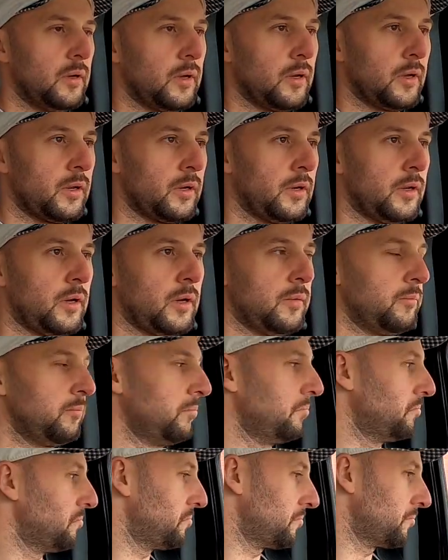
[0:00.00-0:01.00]
And
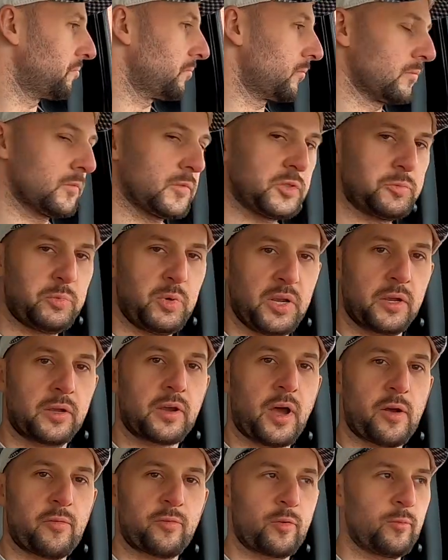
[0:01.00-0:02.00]
it's pretty
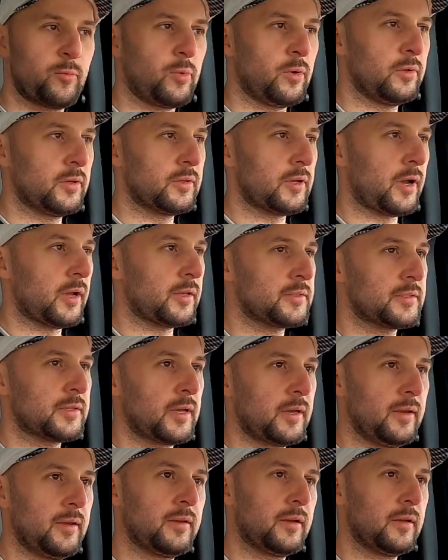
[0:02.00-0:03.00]
comfortable, I'd
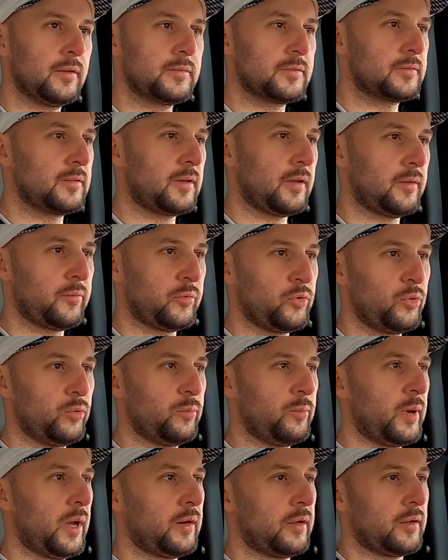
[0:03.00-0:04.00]
say. It's not
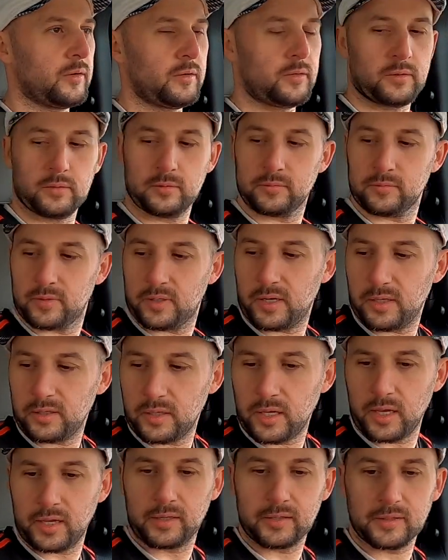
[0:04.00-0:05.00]
too bad at all. I
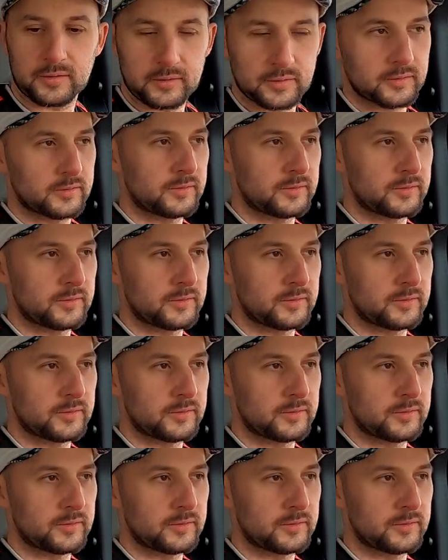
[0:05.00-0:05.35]
like it.